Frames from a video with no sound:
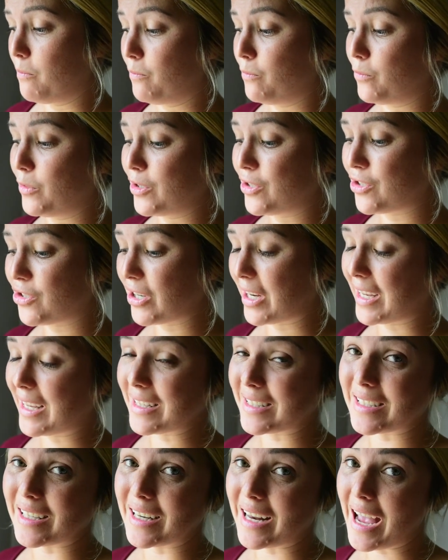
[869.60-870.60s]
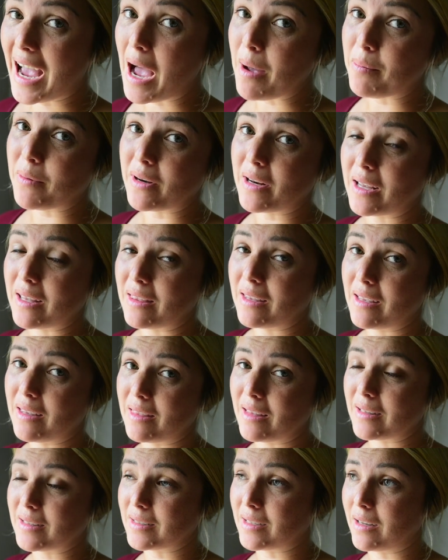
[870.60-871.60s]
which I guess can happen. I think
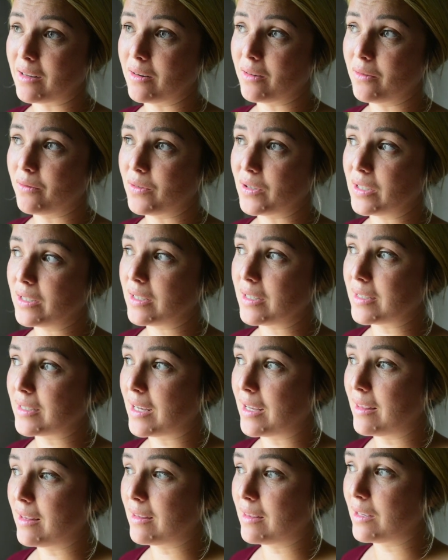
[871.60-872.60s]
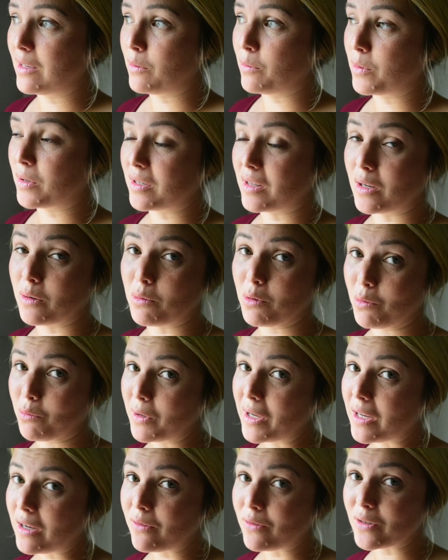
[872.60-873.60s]
that's kind of a sign that they were
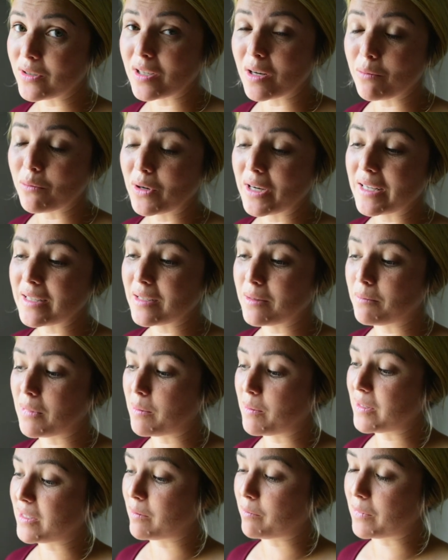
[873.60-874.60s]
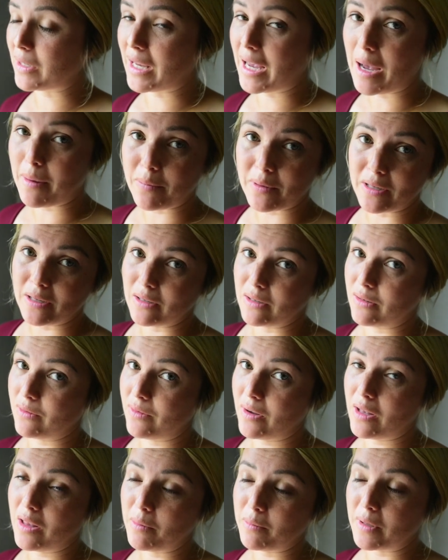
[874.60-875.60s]
weak for some reason. Maybe something happened in
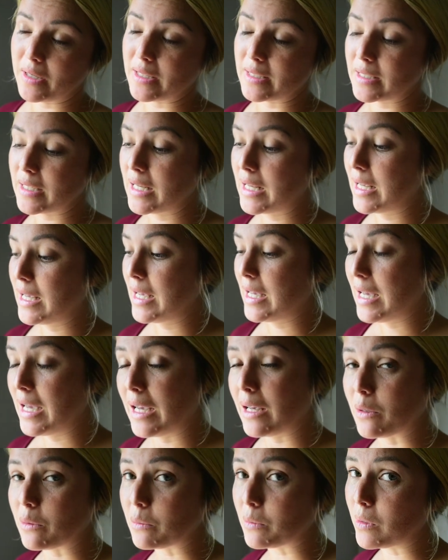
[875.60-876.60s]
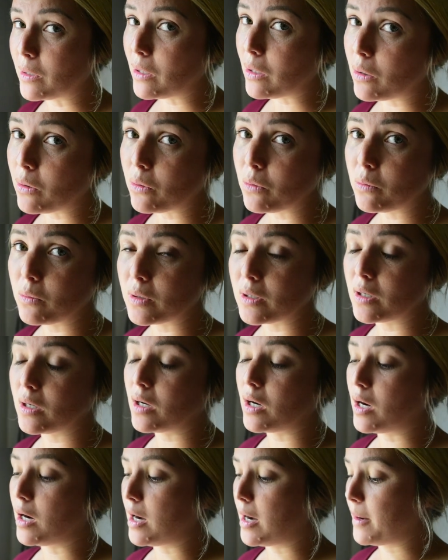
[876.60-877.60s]
development. I don't know,
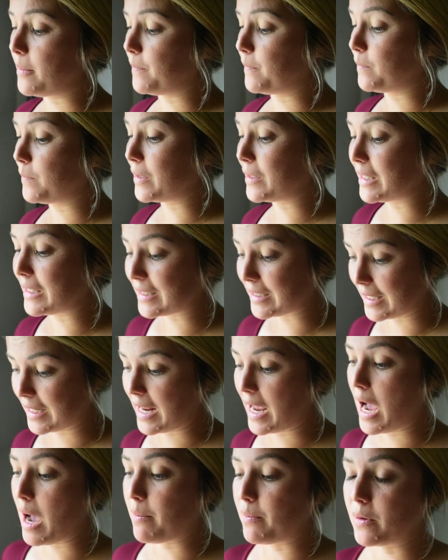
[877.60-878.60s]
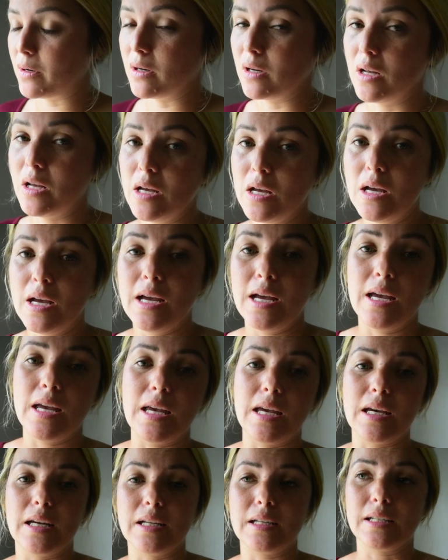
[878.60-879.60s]
but this can happen.
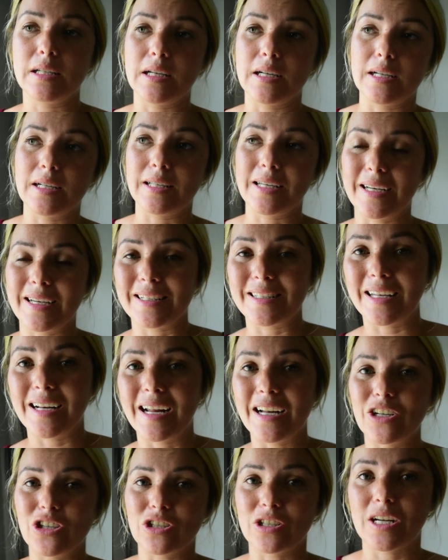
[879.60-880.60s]
And like I said, I